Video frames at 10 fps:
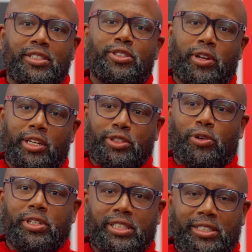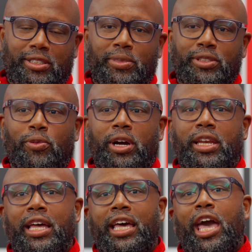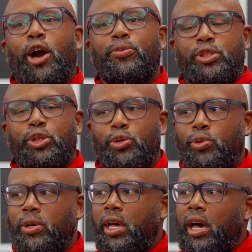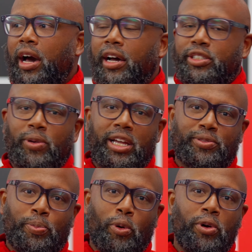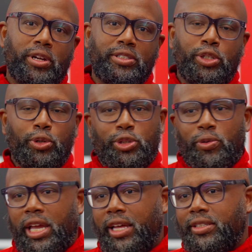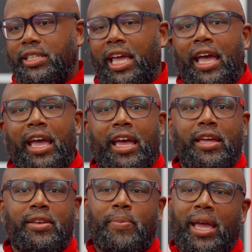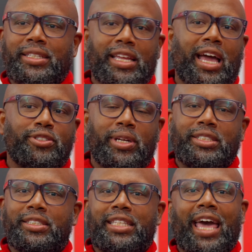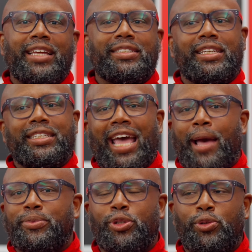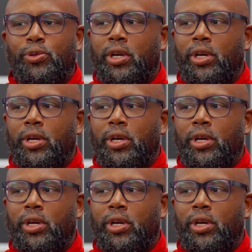The circulatory system is what helps you transport nutrients and maintain hydration status and adapt to